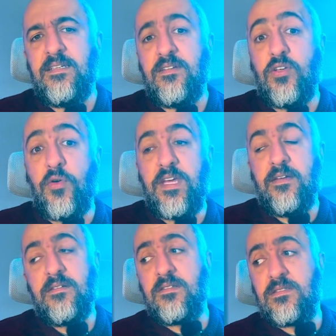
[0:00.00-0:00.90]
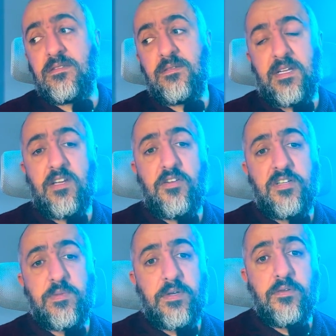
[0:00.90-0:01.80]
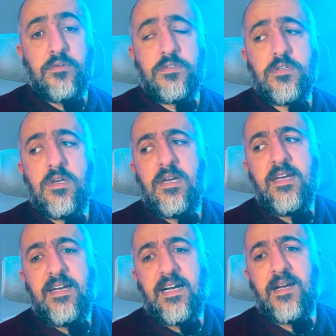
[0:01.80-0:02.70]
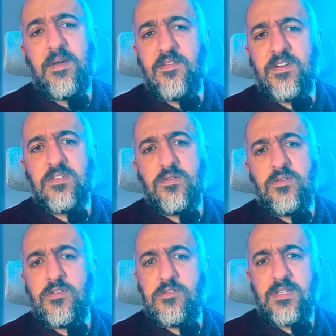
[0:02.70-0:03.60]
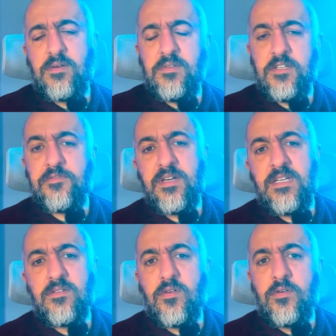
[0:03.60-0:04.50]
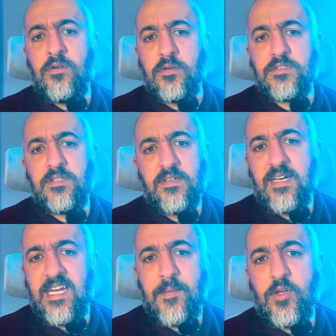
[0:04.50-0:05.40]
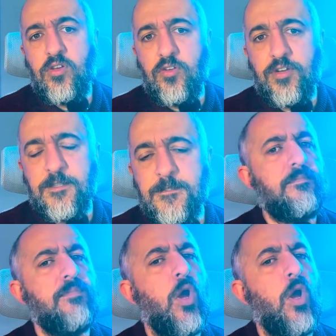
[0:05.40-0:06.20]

Yoi, because kind of curious about those. And if I do, should I go on this ride or not? I am curious.